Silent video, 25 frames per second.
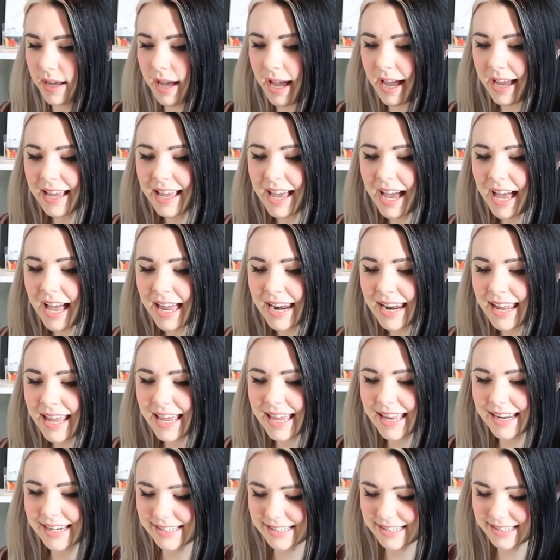I got
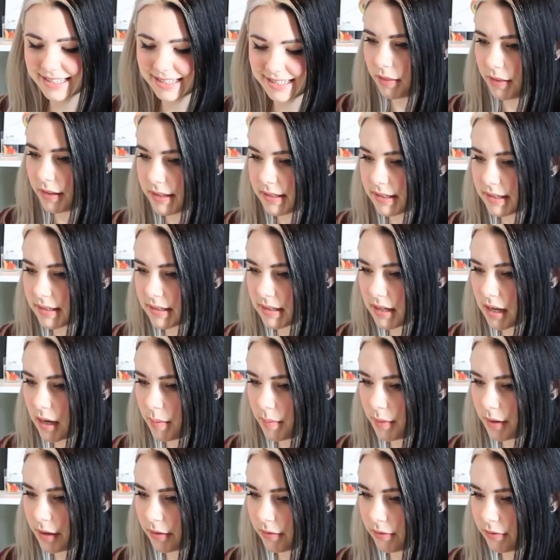it! This is
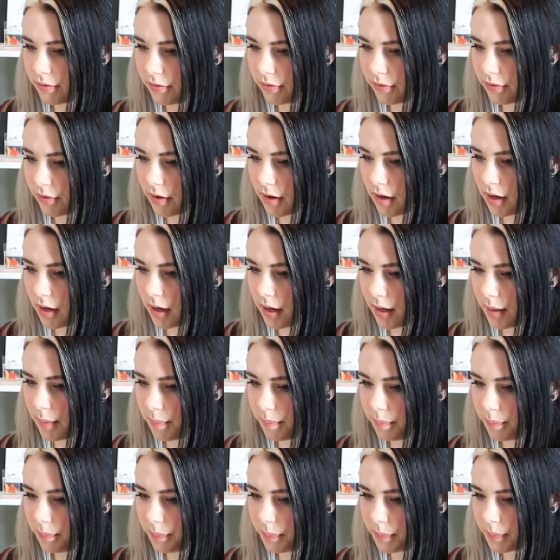coming
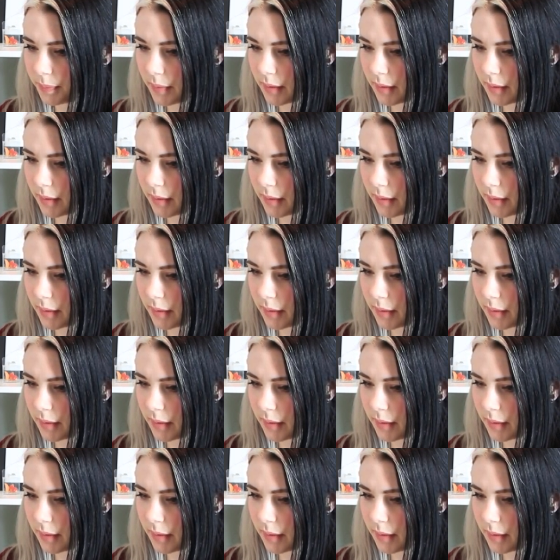from